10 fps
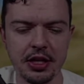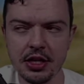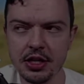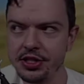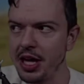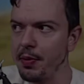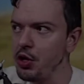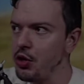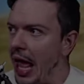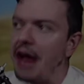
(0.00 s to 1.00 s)
Summon on
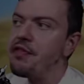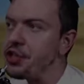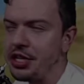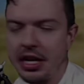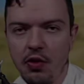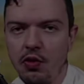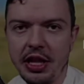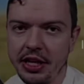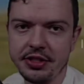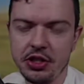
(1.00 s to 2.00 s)
everything that they
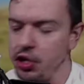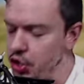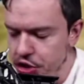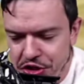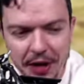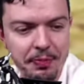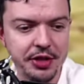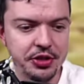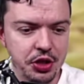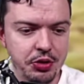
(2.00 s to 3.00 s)
release. You're just not meant to
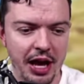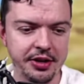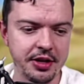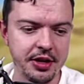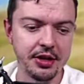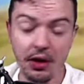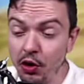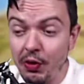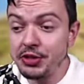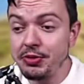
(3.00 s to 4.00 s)
do that. The
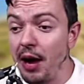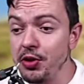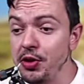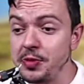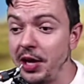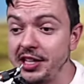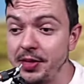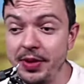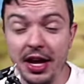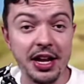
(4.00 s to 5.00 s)
only reason why I'm doing it is because I'm
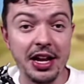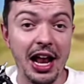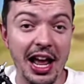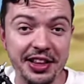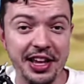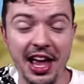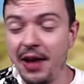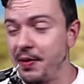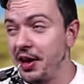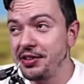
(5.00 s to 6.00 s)
an idiot, I like the game,
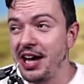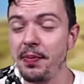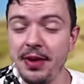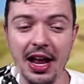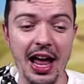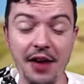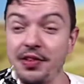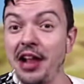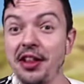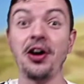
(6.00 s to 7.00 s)
and on top of that, I have
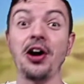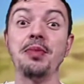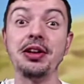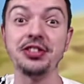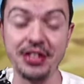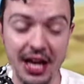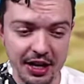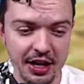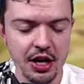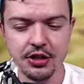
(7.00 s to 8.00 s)
lots to talk about today.
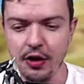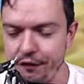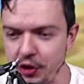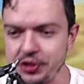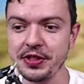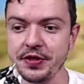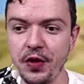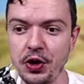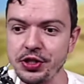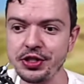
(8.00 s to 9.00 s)
So first things
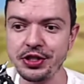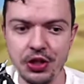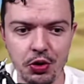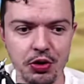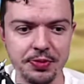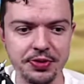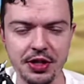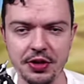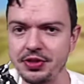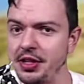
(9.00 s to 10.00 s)
first, the units
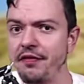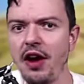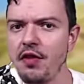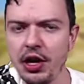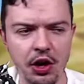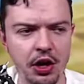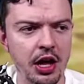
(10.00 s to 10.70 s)
themselves. They're very, very good.